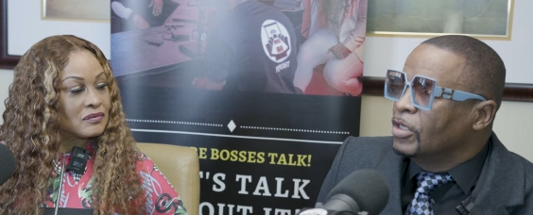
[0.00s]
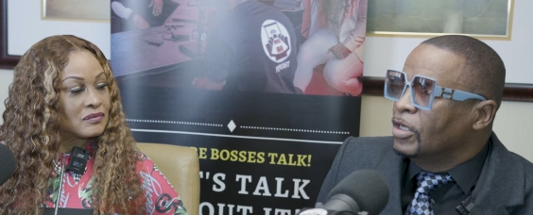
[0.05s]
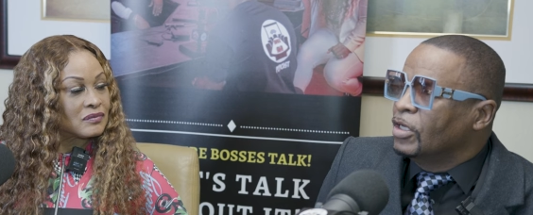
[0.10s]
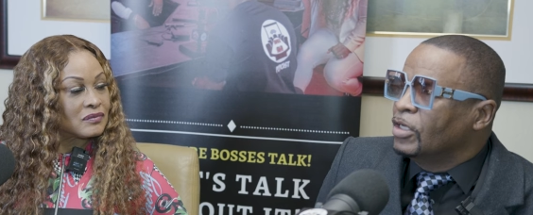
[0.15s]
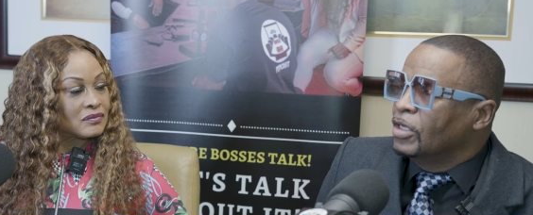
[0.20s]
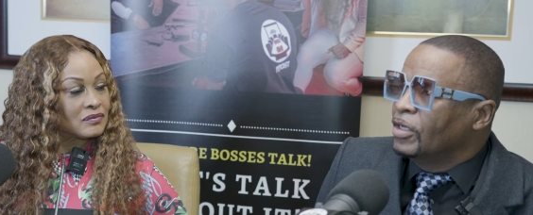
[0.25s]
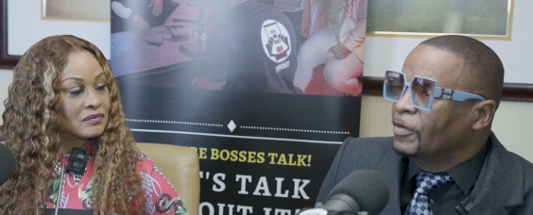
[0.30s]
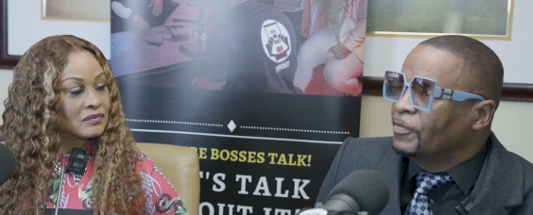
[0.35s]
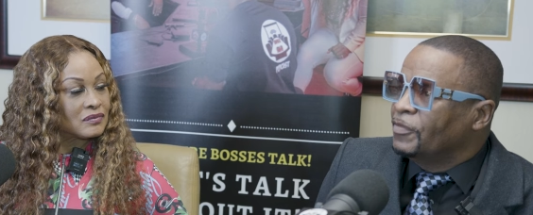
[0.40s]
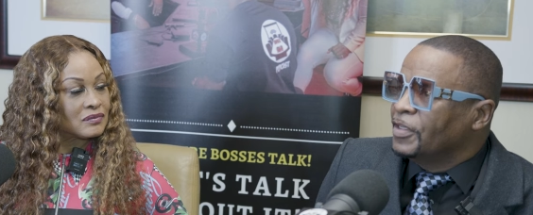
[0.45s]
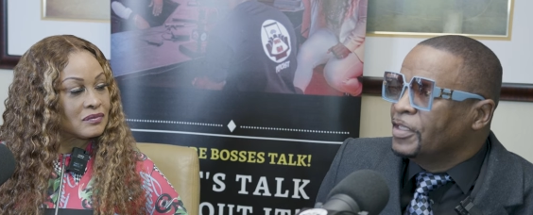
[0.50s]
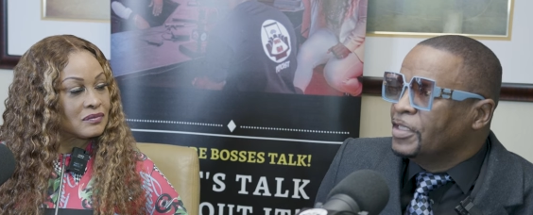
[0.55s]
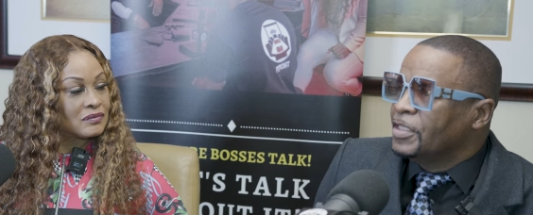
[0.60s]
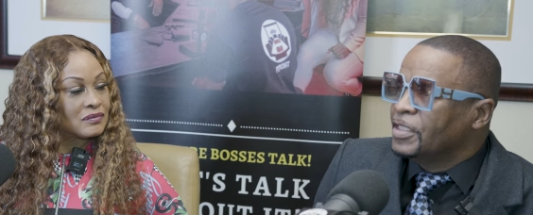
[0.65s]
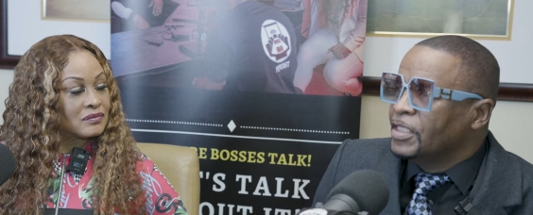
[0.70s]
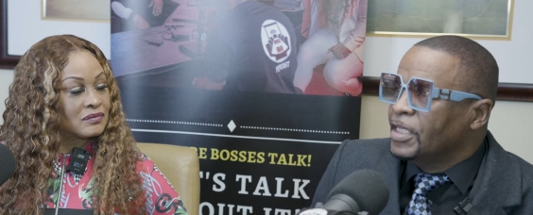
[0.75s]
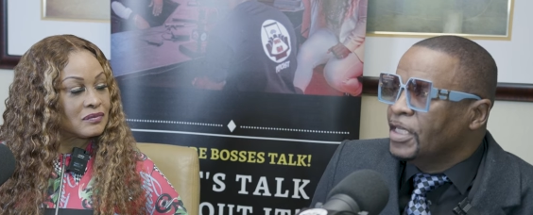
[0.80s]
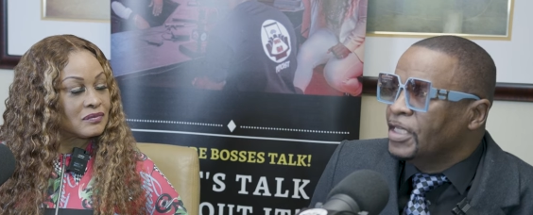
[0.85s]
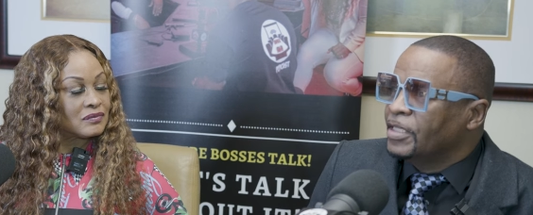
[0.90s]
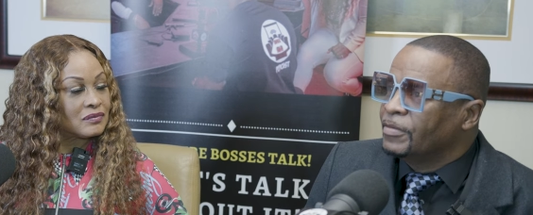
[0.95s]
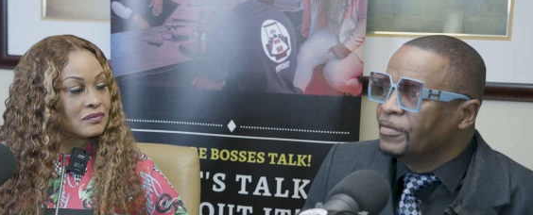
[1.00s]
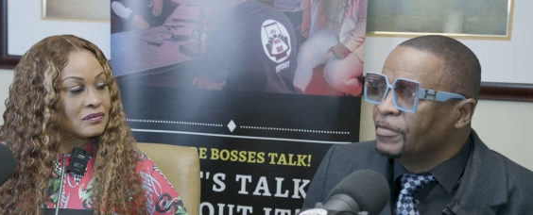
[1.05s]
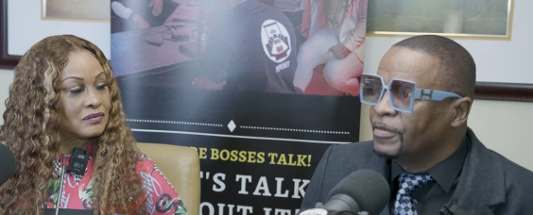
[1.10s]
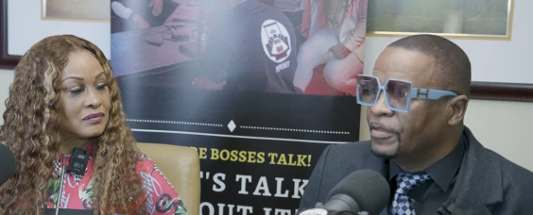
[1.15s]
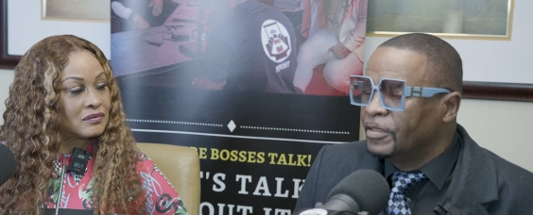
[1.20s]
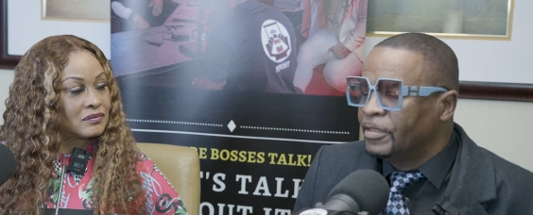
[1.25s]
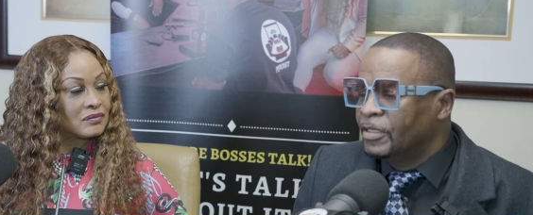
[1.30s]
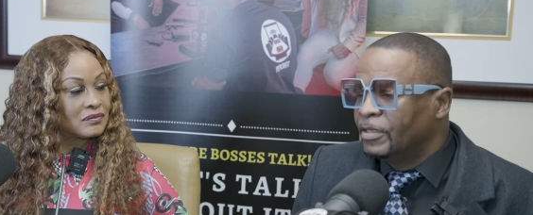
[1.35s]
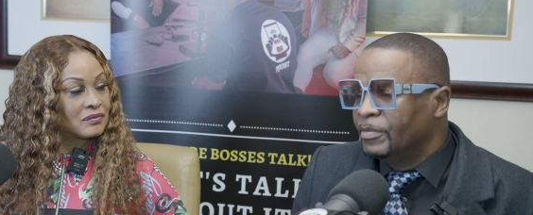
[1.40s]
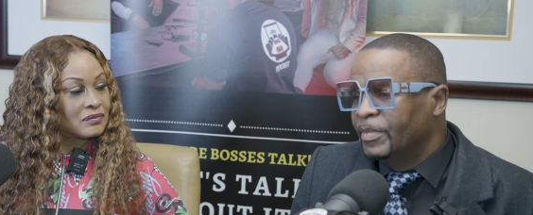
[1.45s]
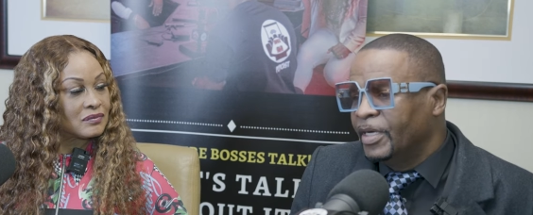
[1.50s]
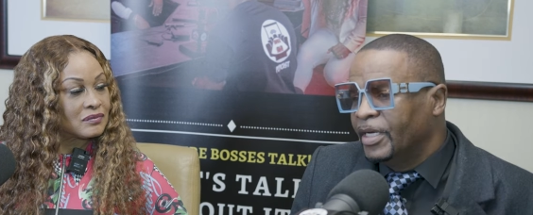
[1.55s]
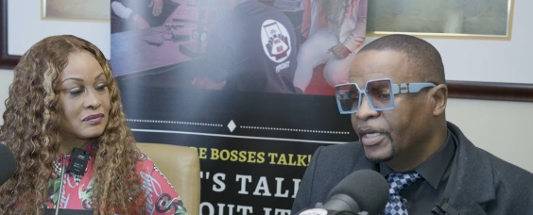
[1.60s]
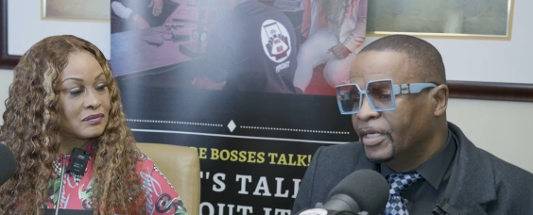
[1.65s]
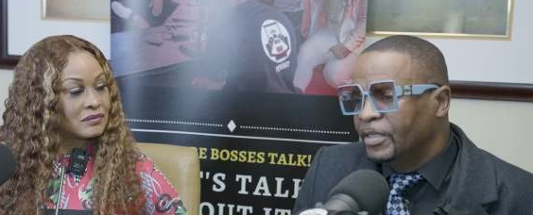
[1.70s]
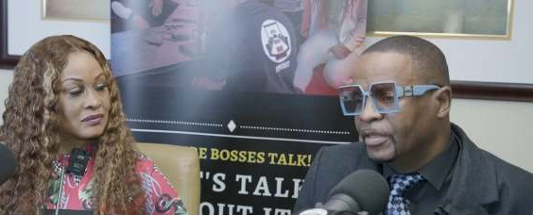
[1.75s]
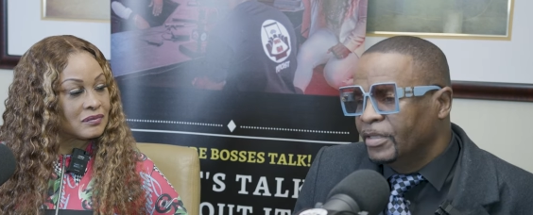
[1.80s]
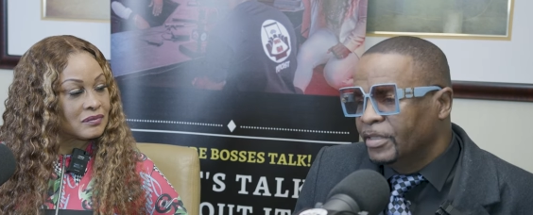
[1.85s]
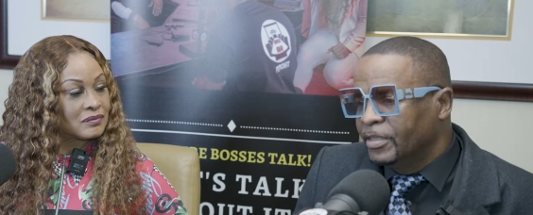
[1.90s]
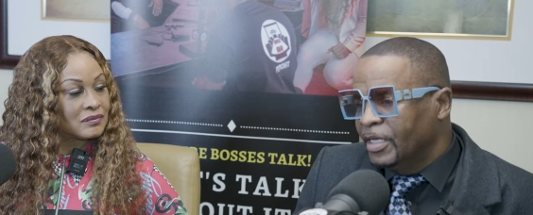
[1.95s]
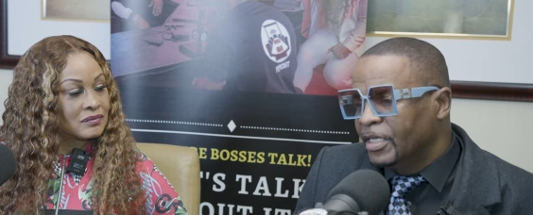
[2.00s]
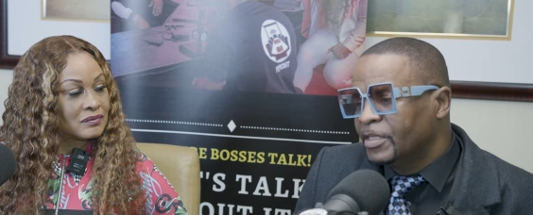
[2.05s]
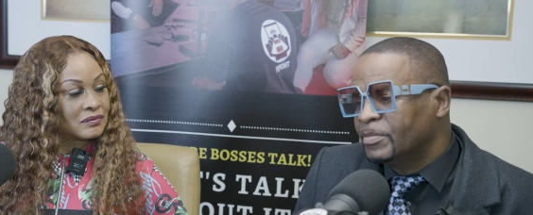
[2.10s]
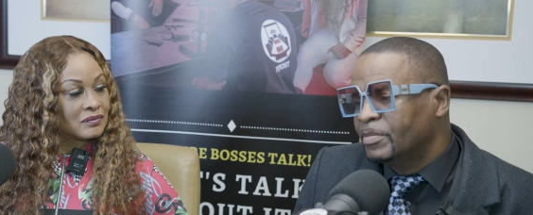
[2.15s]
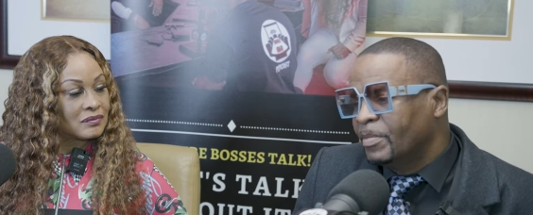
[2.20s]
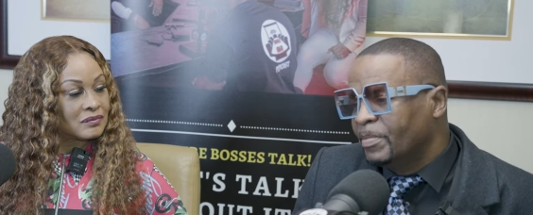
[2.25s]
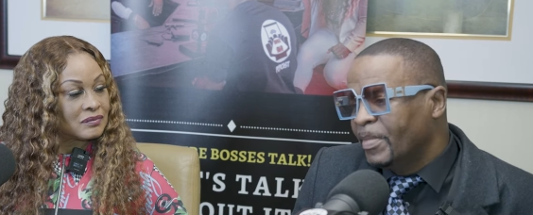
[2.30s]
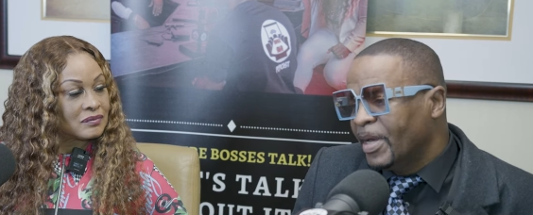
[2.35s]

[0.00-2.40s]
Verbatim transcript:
Speaker 1: uh, uh, fifty Cent, you know, may, that's